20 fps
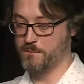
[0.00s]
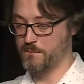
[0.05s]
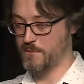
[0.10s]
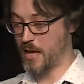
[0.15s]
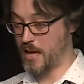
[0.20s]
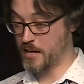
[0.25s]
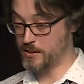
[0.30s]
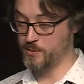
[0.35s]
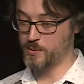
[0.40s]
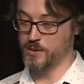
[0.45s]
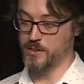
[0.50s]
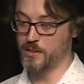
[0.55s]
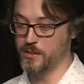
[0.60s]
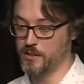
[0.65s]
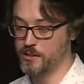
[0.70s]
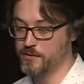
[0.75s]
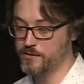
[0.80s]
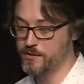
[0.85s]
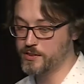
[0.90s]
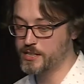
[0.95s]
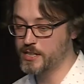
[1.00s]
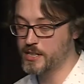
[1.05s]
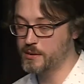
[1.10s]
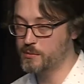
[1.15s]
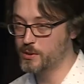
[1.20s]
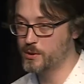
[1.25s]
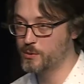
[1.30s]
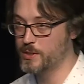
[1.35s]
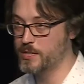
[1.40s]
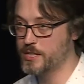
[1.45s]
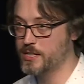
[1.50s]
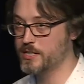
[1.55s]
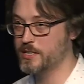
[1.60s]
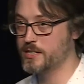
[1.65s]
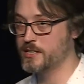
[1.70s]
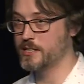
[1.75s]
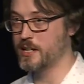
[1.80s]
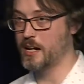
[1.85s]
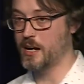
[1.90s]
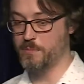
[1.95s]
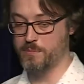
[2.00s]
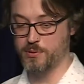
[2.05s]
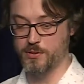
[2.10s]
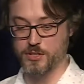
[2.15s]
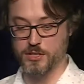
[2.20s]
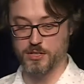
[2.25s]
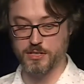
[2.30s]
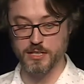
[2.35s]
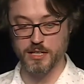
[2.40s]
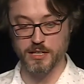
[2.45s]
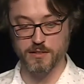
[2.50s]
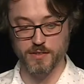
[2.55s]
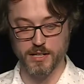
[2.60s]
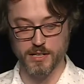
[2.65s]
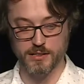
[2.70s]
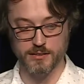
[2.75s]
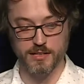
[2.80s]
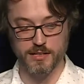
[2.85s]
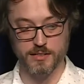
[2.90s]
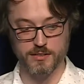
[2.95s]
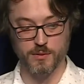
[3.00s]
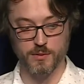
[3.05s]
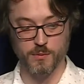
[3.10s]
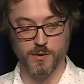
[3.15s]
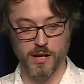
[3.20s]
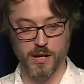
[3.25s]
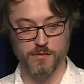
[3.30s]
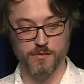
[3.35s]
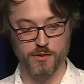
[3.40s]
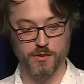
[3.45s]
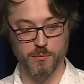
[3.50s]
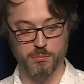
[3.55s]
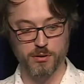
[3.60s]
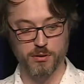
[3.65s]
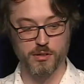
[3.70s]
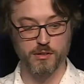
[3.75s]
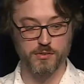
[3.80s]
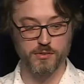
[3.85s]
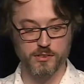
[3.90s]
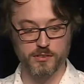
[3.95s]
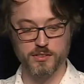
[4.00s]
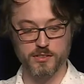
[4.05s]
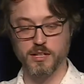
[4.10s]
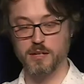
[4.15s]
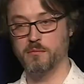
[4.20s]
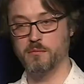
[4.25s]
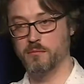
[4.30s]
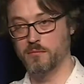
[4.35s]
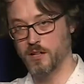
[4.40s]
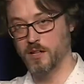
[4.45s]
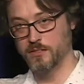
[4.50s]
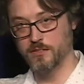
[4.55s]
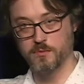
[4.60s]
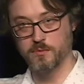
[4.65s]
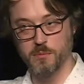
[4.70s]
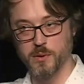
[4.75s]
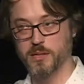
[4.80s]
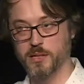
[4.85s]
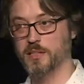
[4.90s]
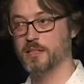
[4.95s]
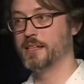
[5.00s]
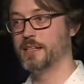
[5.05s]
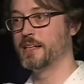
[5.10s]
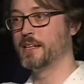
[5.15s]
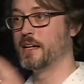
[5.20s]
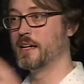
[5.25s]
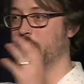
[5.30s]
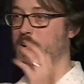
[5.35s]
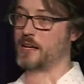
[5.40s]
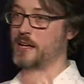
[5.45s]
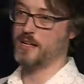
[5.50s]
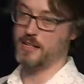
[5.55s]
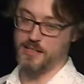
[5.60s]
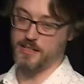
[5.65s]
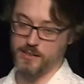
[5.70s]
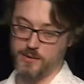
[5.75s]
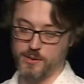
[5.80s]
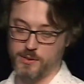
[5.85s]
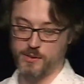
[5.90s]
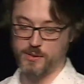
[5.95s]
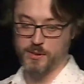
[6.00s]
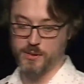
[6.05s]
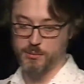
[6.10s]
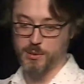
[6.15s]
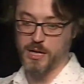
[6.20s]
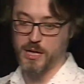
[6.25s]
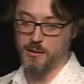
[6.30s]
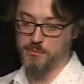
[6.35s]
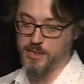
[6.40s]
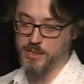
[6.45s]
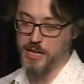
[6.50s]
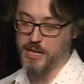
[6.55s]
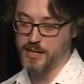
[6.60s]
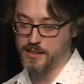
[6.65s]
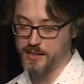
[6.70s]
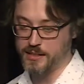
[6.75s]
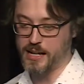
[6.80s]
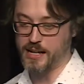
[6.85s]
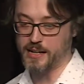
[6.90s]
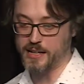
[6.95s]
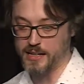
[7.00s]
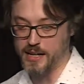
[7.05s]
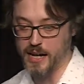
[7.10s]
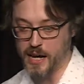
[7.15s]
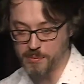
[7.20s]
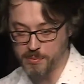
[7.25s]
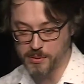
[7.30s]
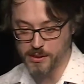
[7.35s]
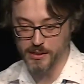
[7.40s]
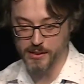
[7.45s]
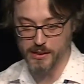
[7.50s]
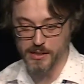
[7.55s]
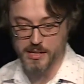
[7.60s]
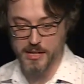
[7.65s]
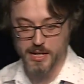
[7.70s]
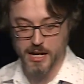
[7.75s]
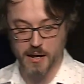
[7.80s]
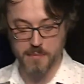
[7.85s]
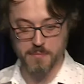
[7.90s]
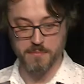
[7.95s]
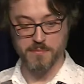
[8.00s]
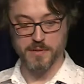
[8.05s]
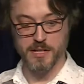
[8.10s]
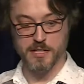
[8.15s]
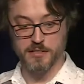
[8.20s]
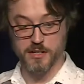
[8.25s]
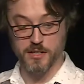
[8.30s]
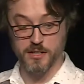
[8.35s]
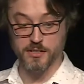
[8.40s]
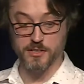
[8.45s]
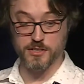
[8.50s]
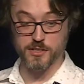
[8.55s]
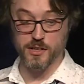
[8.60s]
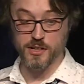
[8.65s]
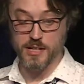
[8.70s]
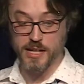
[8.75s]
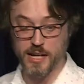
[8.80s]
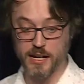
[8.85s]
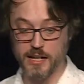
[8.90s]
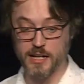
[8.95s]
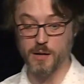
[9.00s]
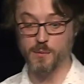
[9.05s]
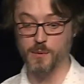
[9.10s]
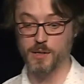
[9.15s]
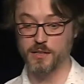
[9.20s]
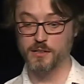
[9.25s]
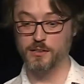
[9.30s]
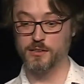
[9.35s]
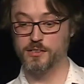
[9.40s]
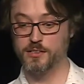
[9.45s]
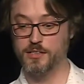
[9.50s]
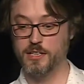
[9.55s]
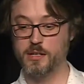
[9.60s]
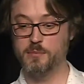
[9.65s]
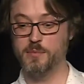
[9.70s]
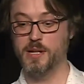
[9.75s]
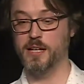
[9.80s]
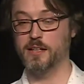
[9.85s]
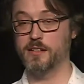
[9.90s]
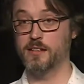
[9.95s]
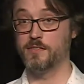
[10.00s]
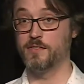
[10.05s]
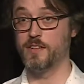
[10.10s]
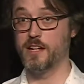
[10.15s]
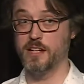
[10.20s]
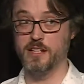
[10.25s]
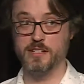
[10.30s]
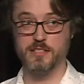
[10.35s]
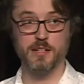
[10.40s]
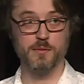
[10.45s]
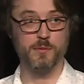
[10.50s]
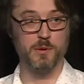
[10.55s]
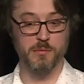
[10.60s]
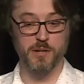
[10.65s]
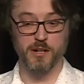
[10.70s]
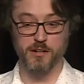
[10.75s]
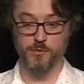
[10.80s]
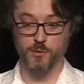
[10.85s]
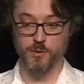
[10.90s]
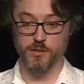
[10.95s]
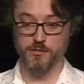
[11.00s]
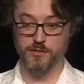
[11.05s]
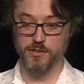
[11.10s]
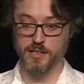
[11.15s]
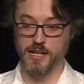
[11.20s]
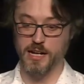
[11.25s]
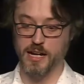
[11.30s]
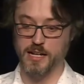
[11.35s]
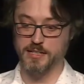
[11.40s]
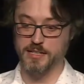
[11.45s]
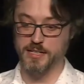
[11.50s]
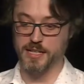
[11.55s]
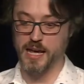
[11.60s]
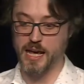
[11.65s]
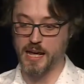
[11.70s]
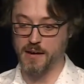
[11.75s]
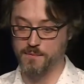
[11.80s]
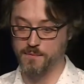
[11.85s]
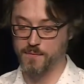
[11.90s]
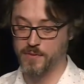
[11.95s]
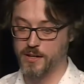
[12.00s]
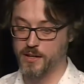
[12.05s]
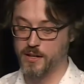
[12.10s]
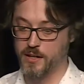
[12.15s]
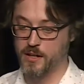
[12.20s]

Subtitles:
As we know, if a team who wishes to start producing events has to wait for approvals and lots of modelling, and all the blah blah that can happen, it's going to slow down and we're going to lose any market advantage that we might have worked really hard to get.